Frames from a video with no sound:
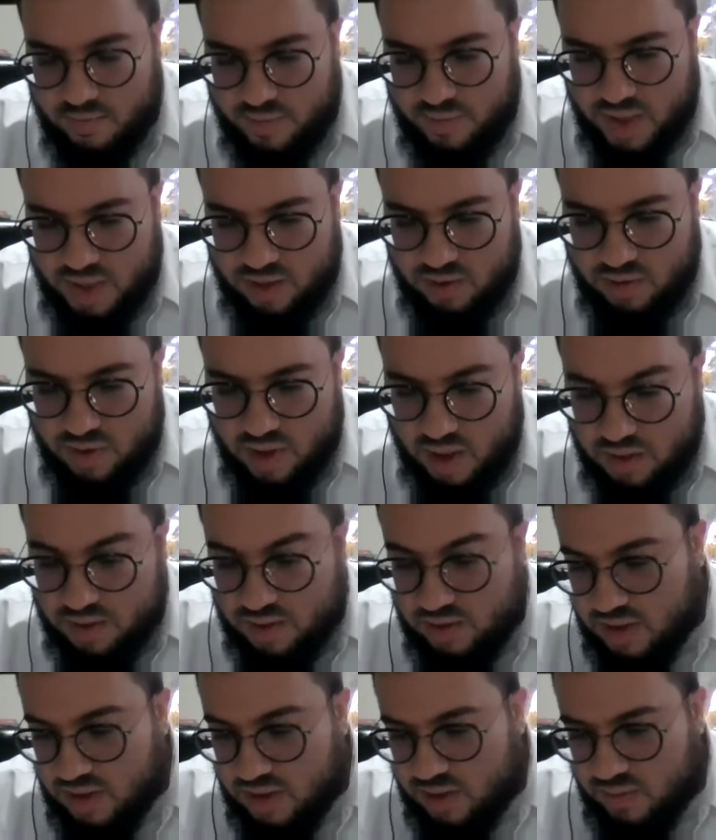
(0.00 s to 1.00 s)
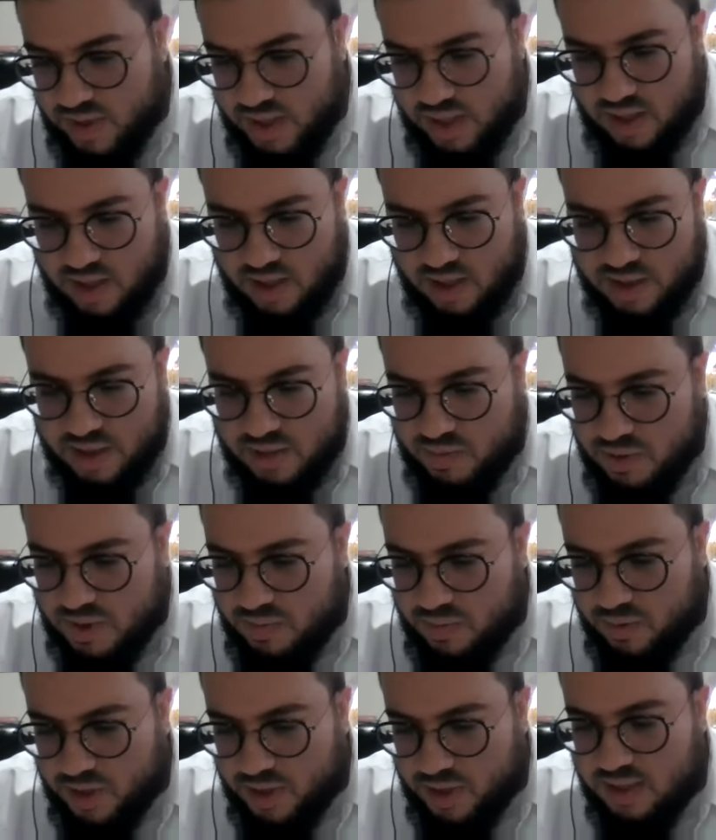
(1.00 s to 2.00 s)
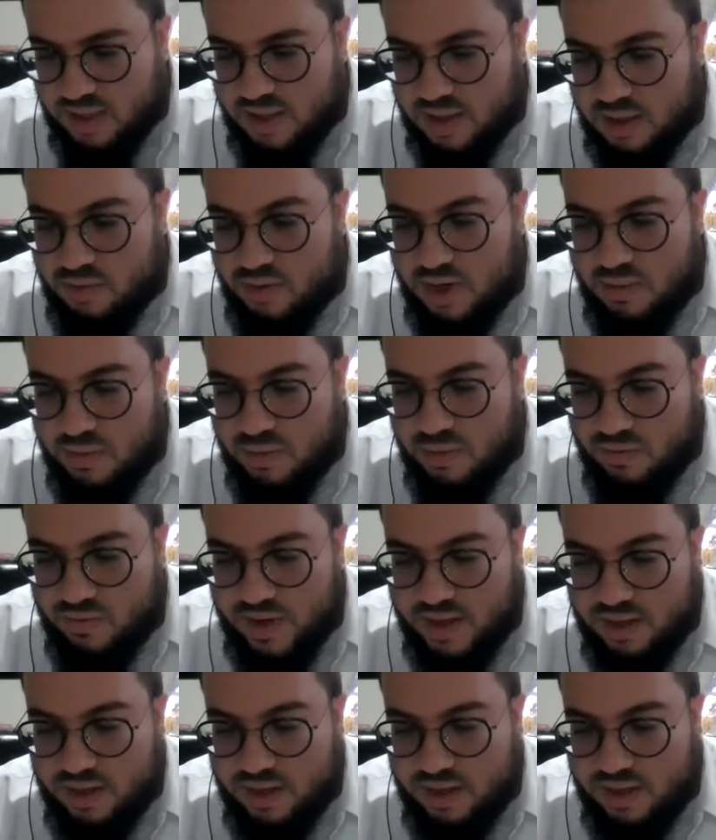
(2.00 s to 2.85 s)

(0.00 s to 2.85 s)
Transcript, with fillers: but you are also dissuading all these people. The tikkun